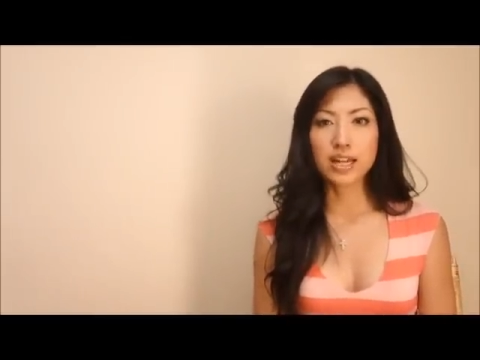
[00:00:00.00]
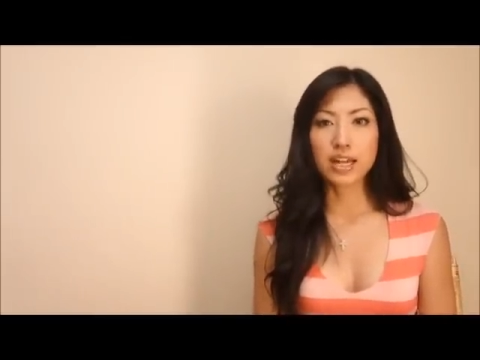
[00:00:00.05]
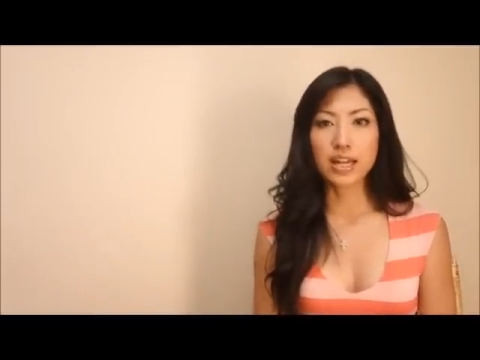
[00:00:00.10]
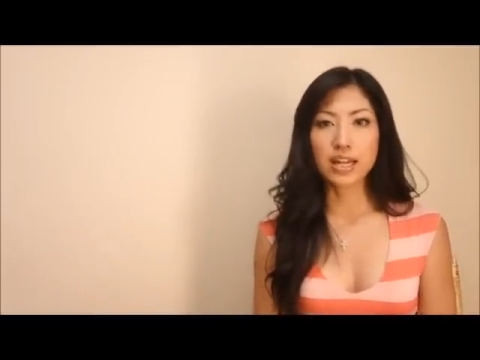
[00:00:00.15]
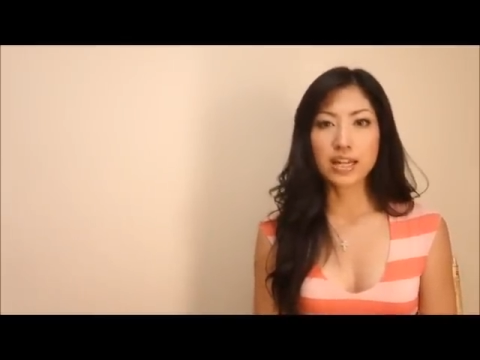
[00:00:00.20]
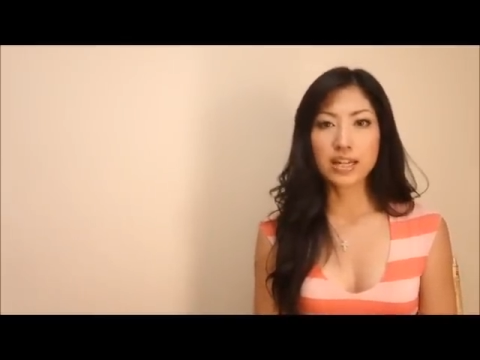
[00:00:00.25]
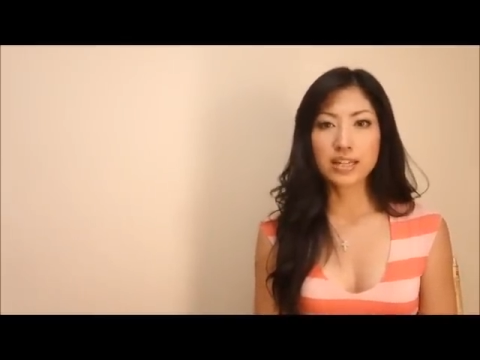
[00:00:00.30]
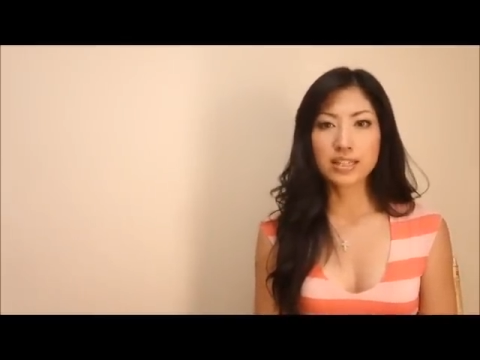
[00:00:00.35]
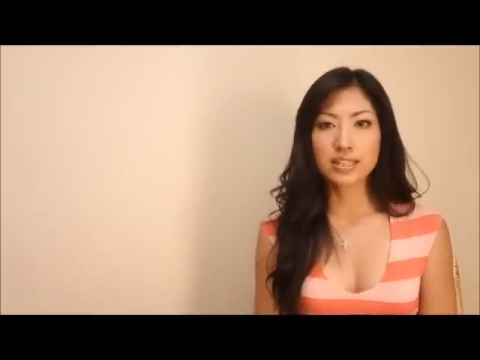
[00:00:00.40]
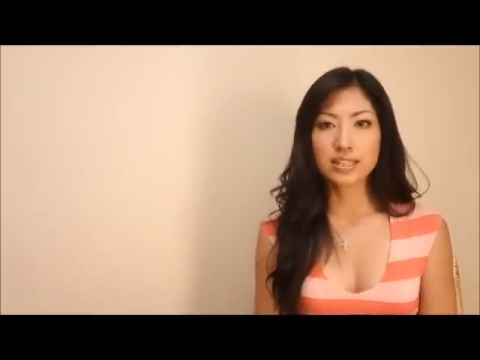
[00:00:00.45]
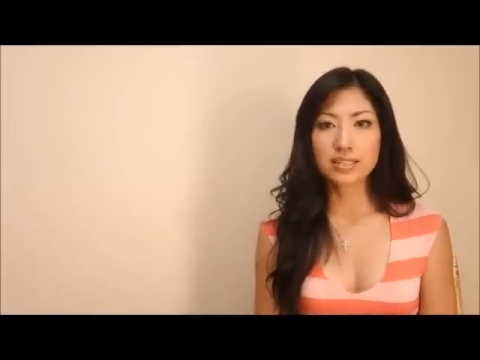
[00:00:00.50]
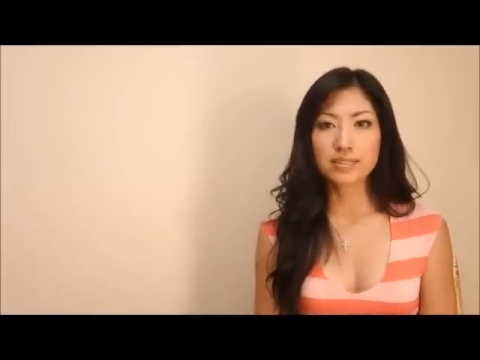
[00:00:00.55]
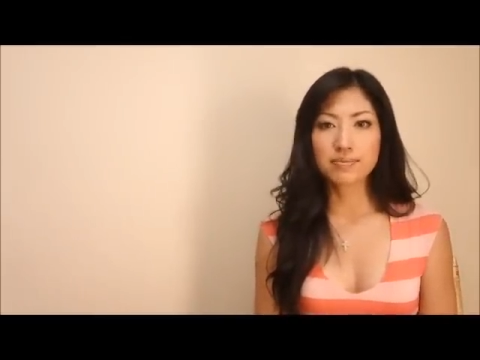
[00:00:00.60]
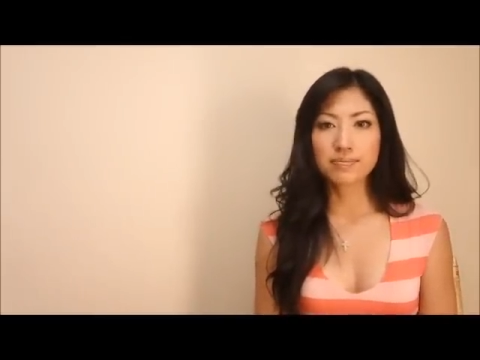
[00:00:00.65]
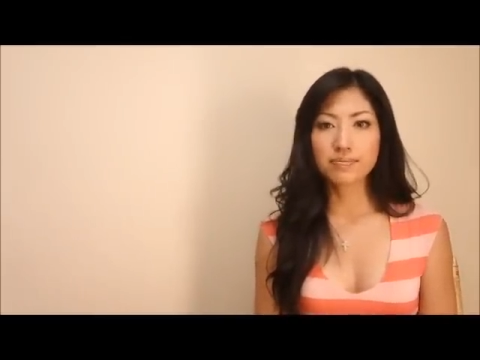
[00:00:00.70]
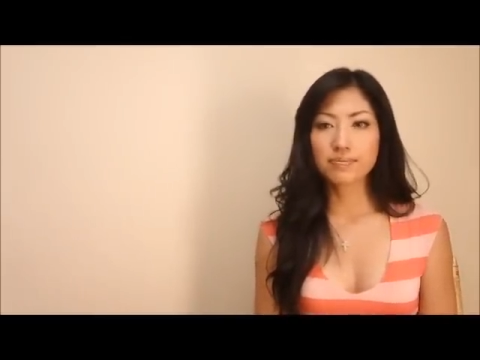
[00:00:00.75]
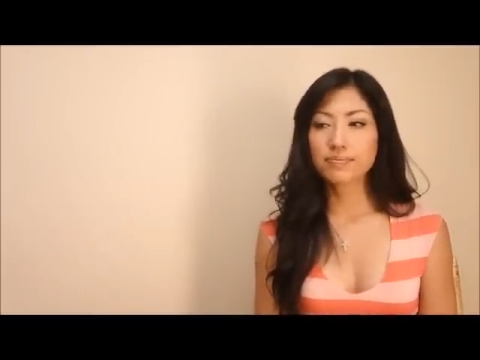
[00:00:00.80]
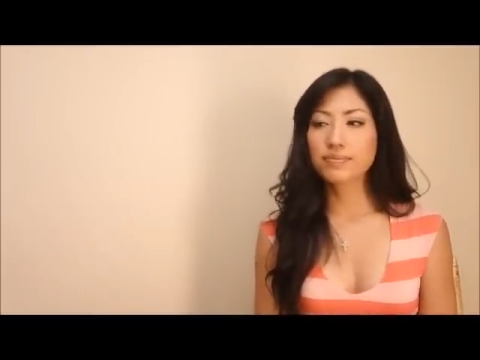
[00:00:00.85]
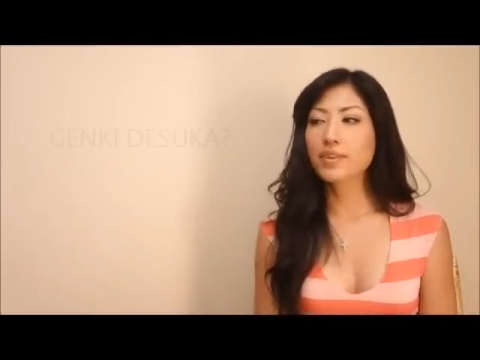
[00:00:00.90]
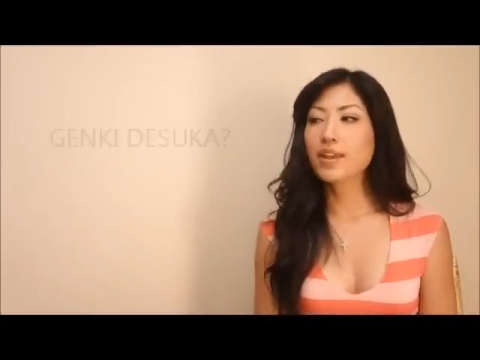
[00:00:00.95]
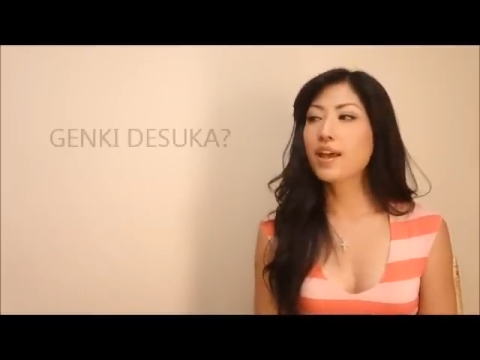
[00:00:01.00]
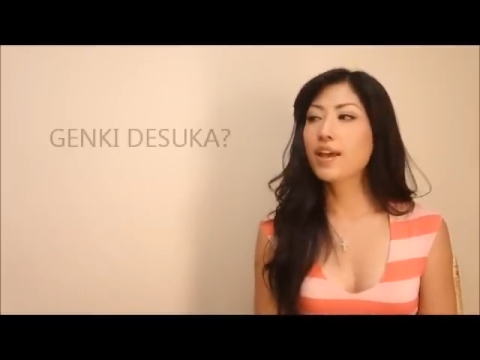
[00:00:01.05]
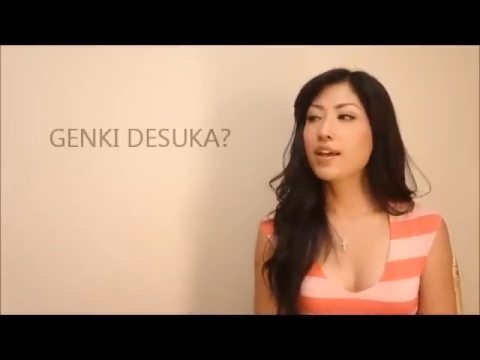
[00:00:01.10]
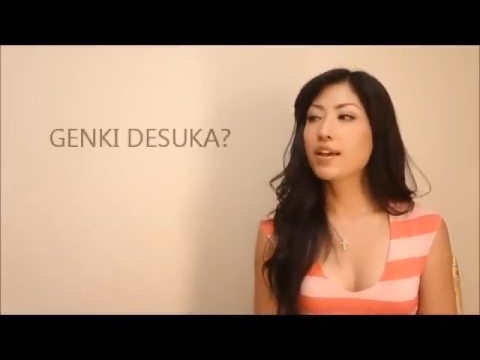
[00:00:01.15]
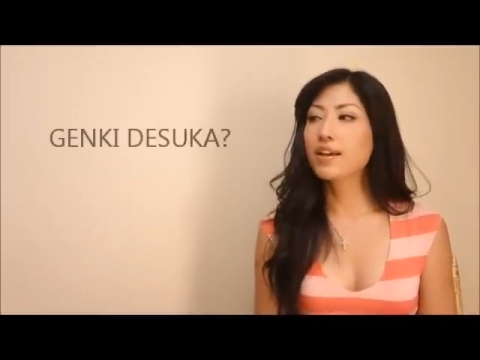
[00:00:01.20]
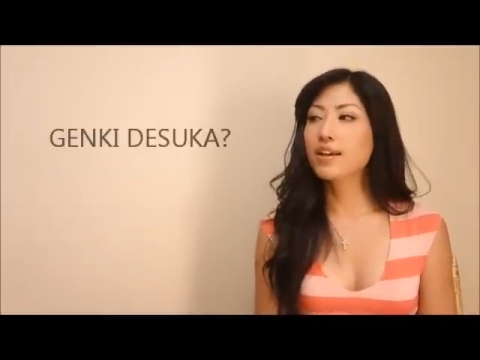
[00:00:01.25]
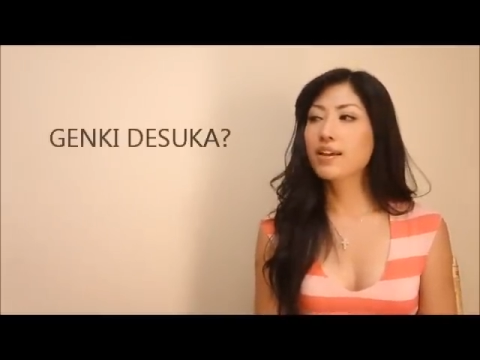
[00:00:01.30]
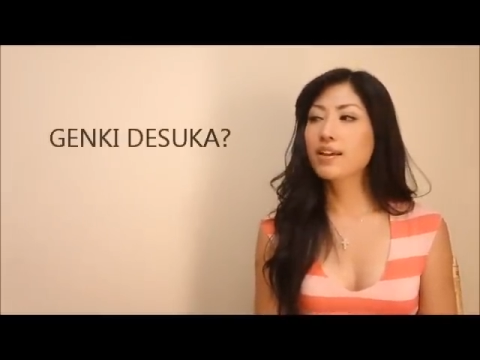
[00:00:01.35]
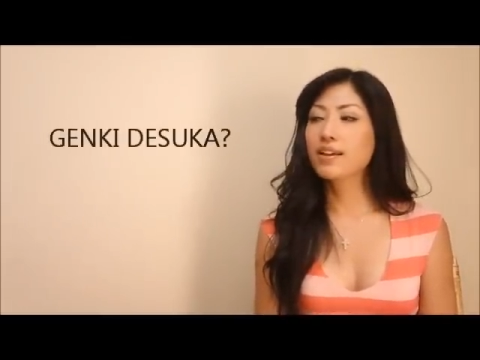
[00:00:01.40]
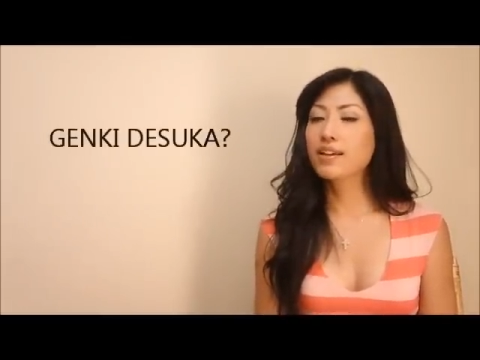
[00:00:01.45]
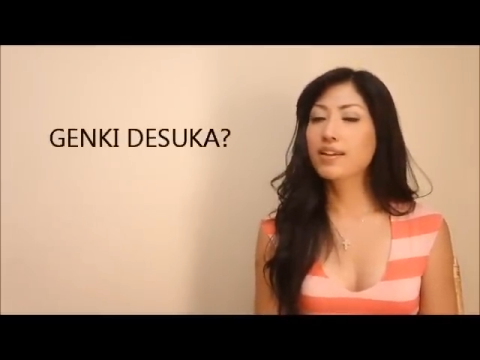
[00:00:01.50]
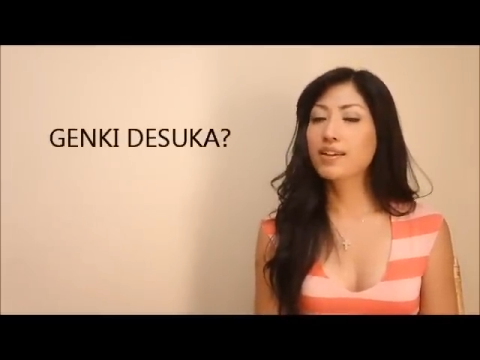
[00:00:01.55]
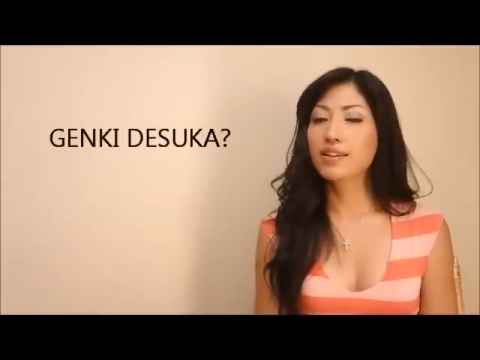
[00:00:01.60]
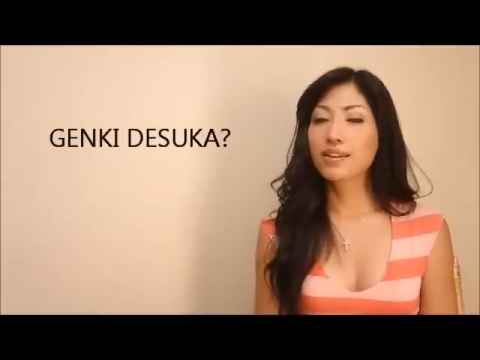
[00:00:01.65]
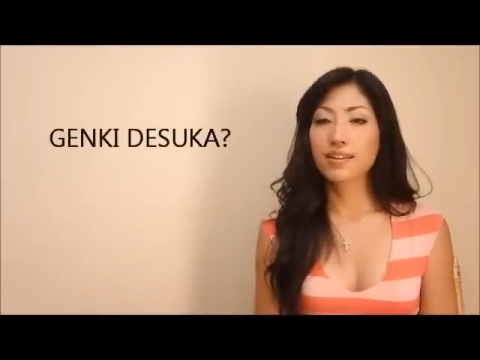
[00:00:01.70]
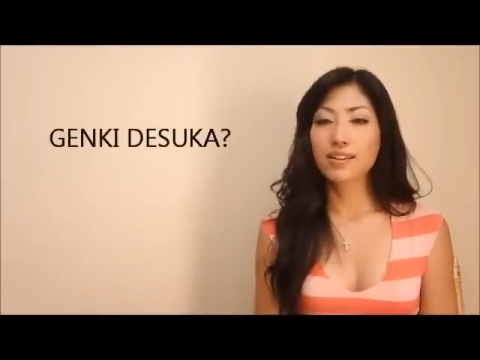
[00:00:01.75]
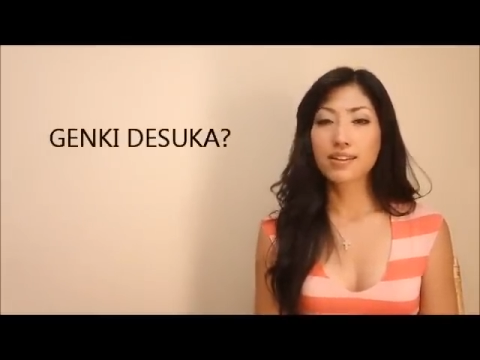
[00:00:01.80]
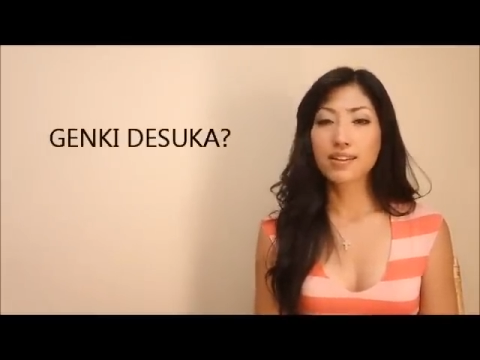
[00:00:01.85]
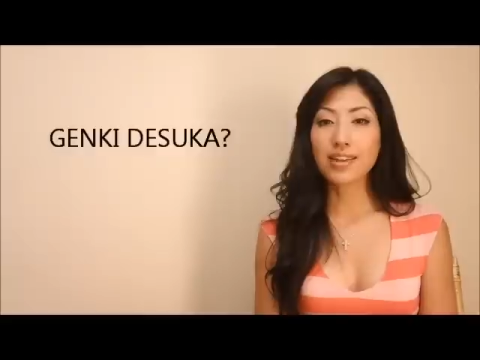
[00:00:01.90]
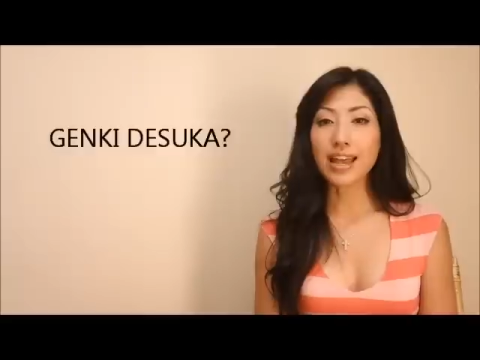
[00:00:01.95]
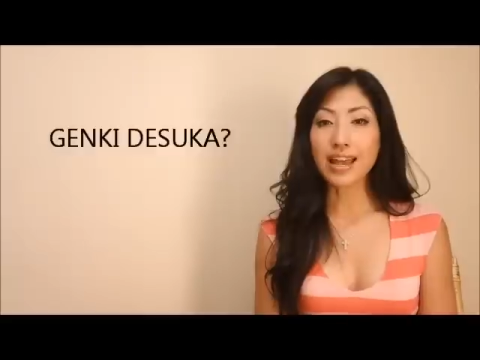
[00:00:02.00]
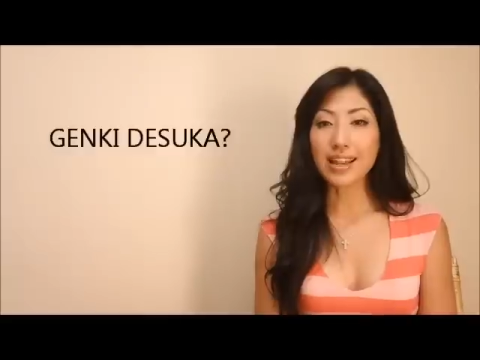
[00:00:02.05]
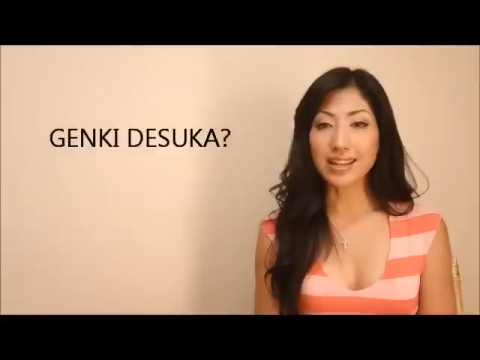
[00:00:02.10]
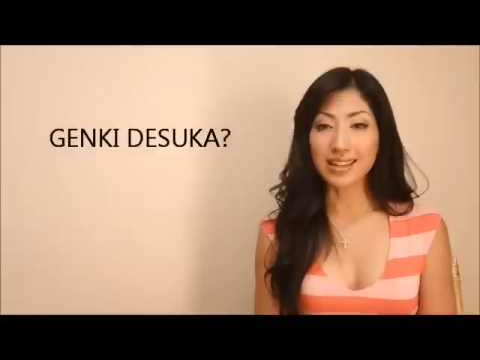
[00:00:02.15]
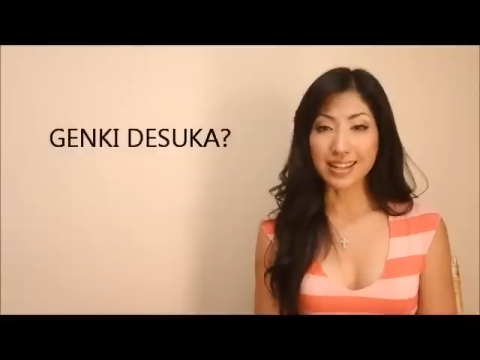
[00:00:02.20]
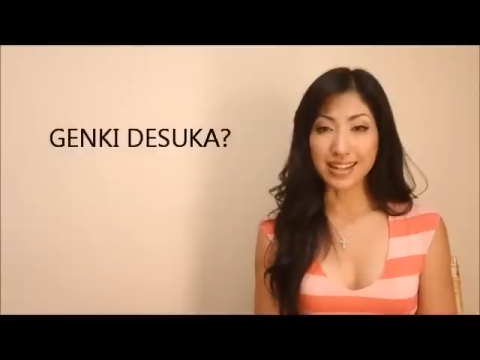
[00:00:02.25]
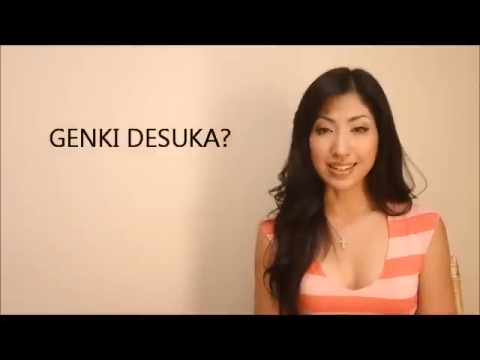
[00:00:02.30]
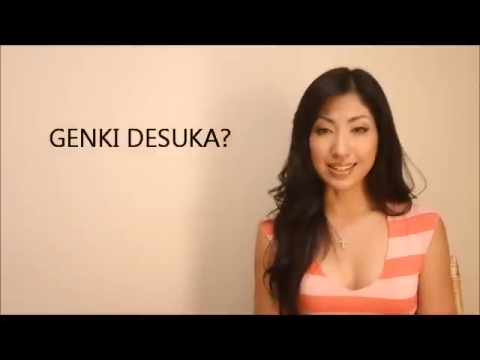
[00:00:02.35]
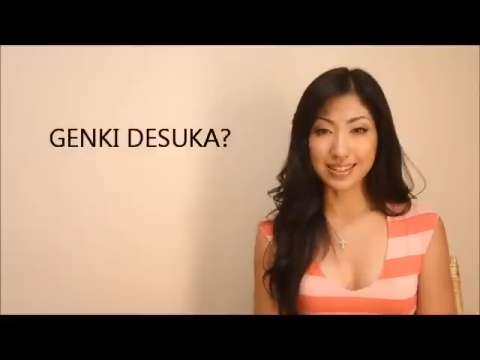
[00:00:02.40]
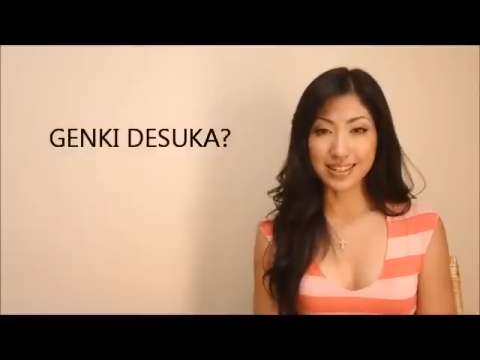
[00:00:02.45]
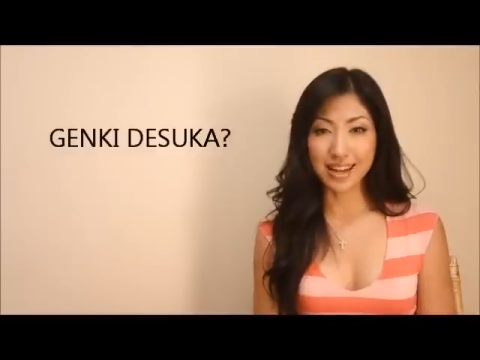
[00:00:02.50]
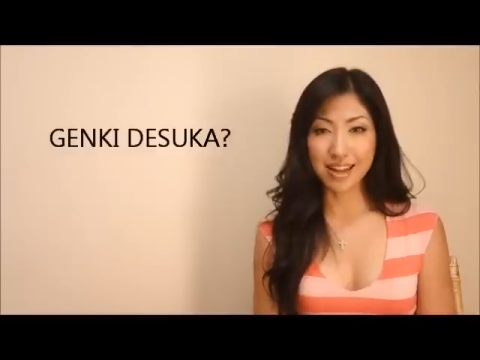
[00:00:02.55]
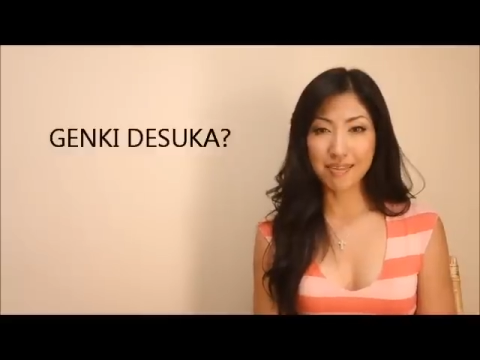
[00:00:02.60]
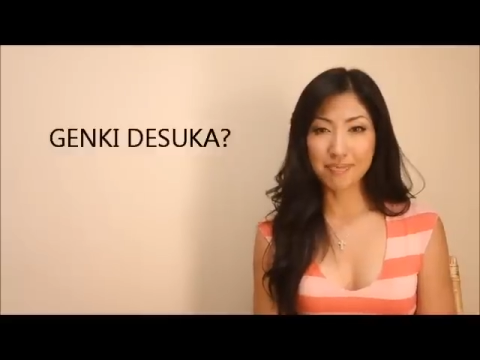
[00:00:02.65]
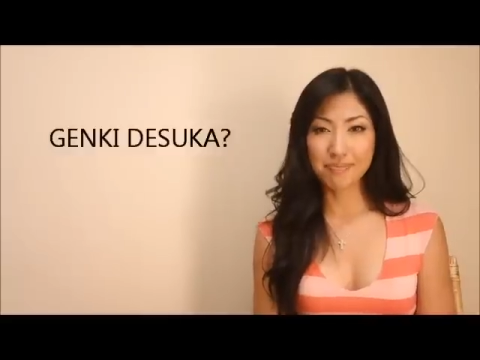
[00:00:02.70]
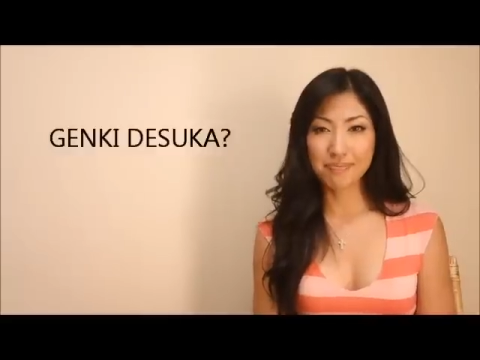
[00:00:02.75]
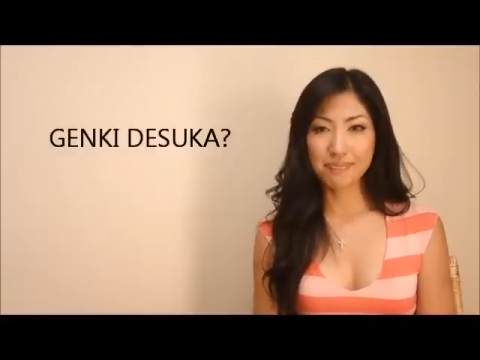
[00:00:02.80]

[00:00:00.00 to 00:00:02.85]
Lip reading: is Genki desu ka?